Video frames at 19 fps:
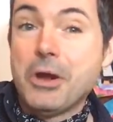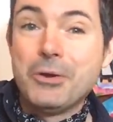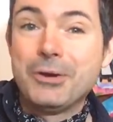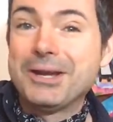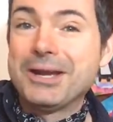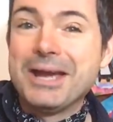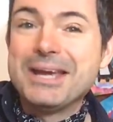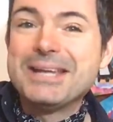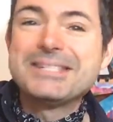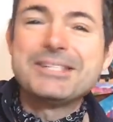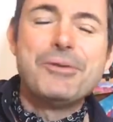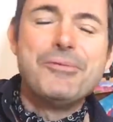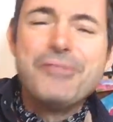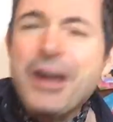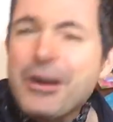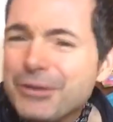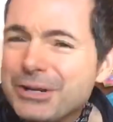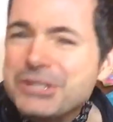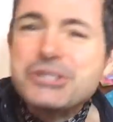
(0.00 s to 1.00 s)
Okay, so
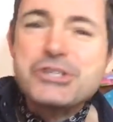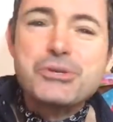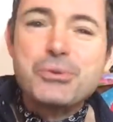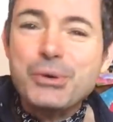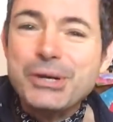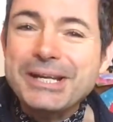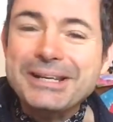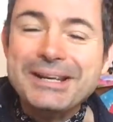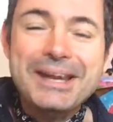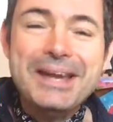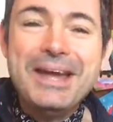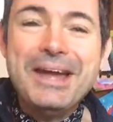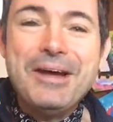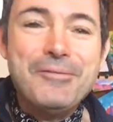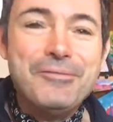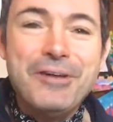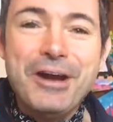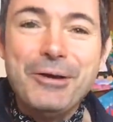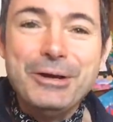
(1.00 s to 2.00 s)
very sweet,
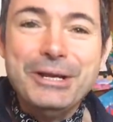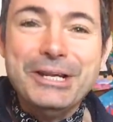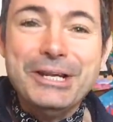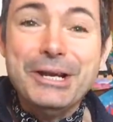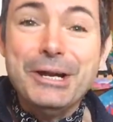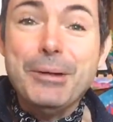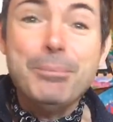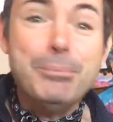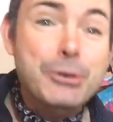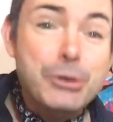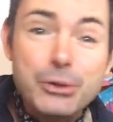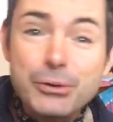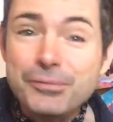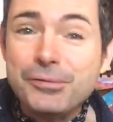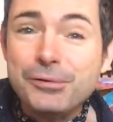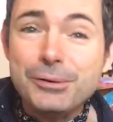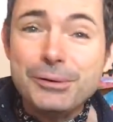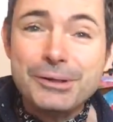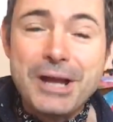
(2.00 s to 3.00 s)
very
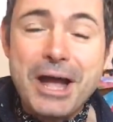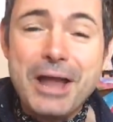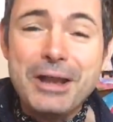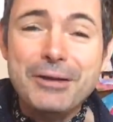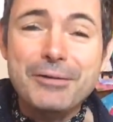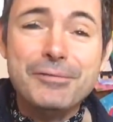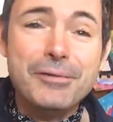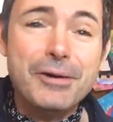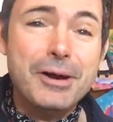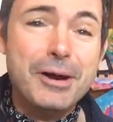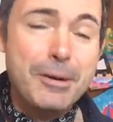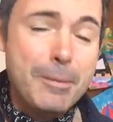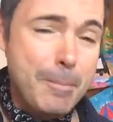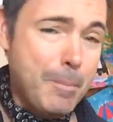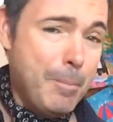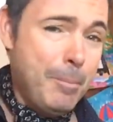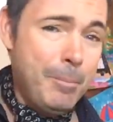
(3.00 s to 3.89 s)
beautiful kind of,